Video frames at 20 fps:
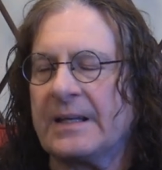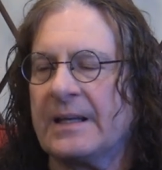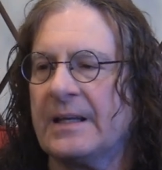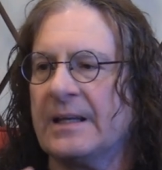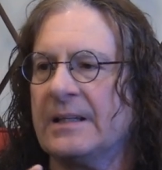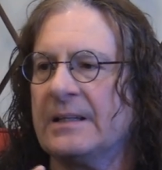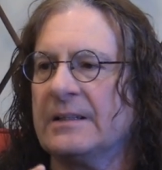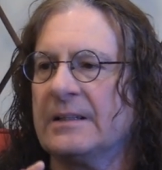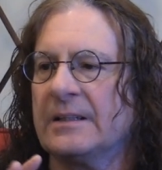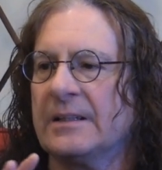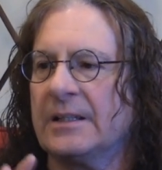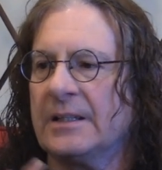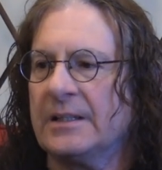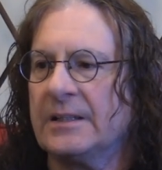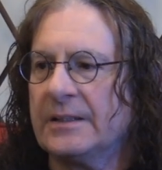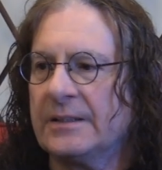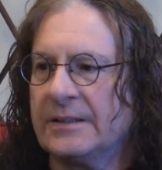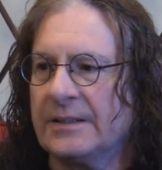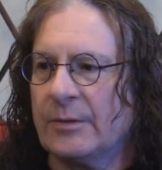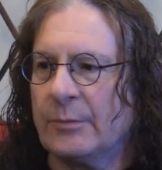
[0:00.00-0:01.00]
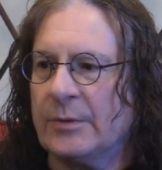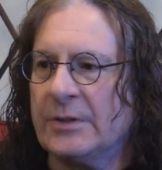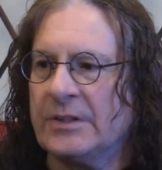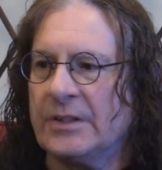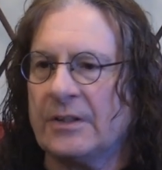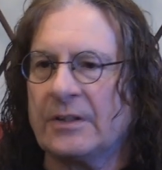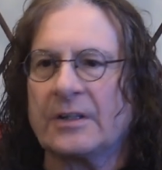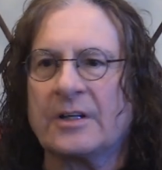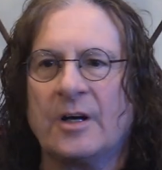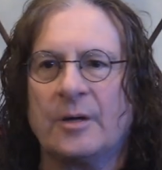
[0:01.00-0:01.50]
And uh, then we
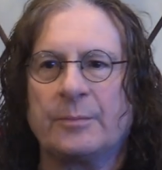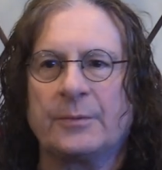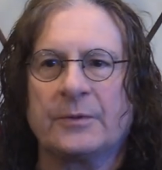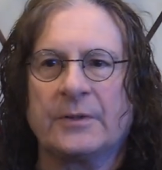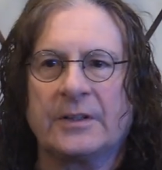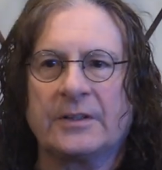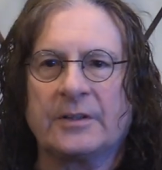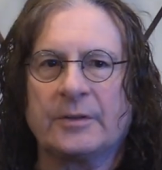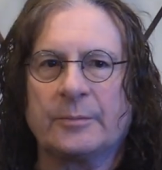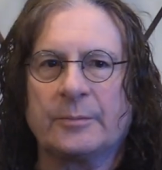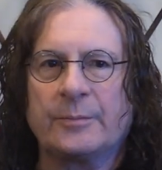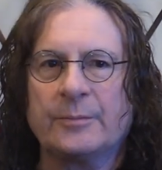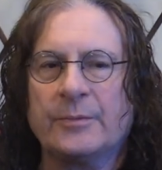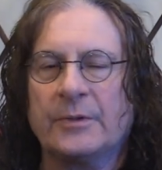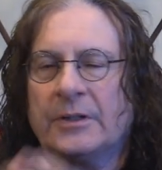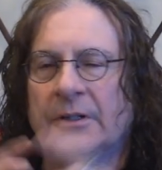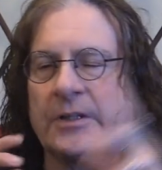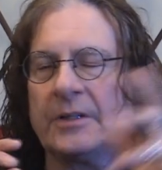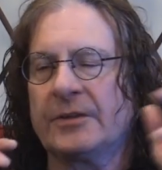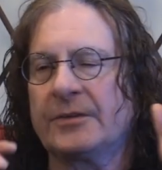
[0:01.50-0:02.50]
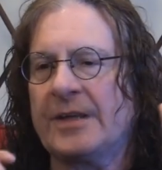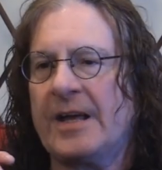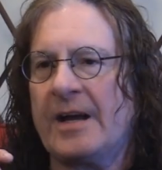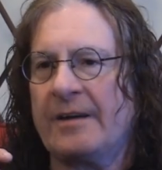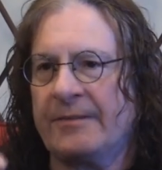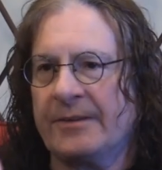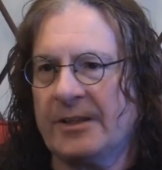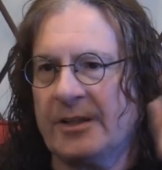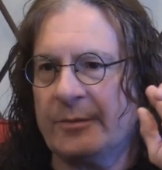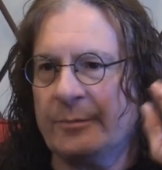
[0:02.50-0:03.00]
did a couple at the uh,
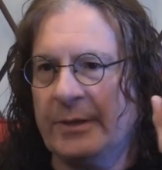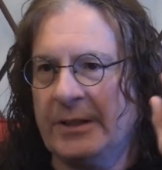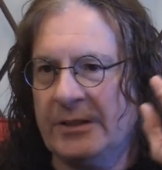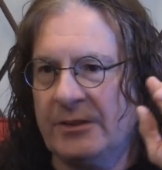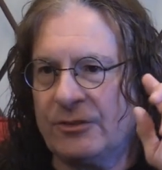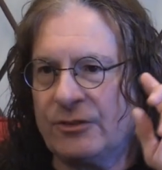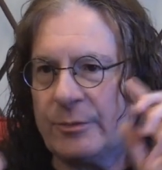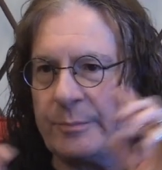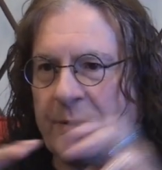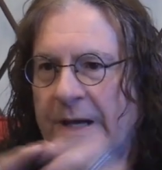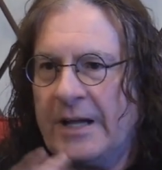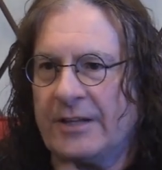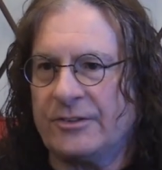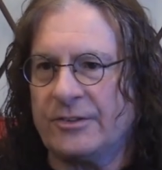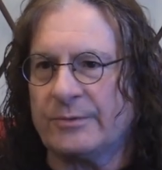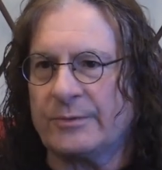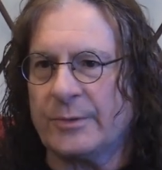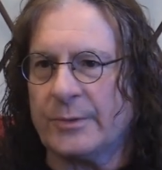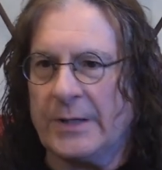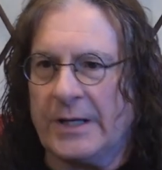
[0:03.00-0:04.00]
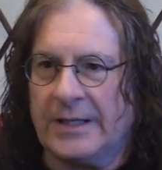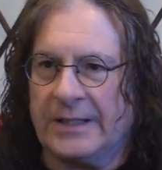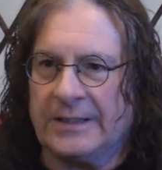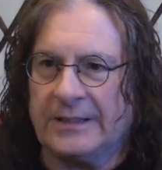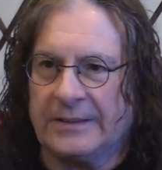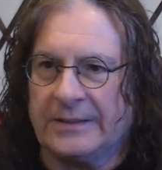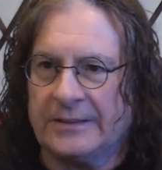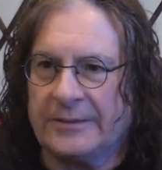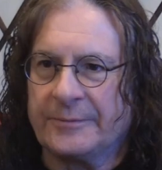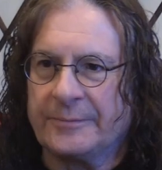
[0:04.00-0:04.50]
Tavern on Main in Chepachet, Rhode
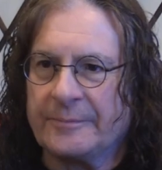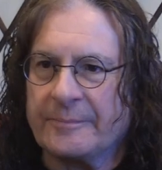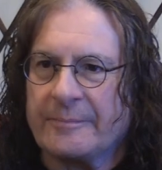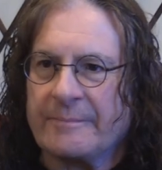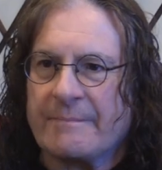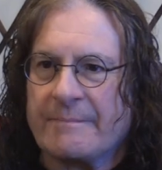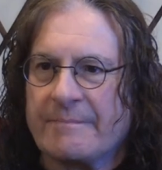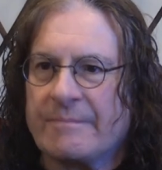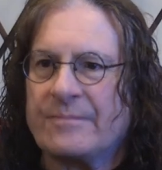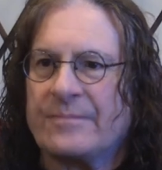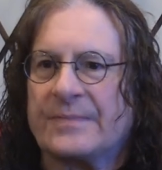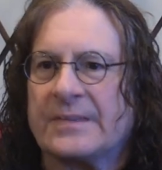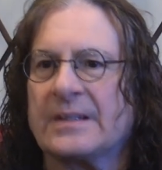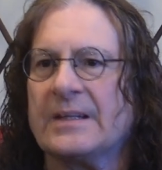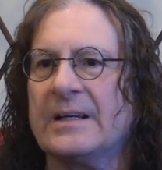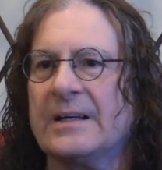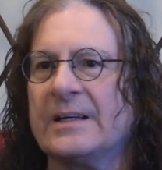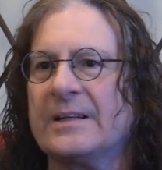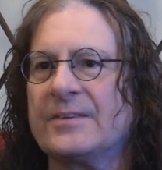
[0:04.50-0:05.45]
Island. Okay. Yes.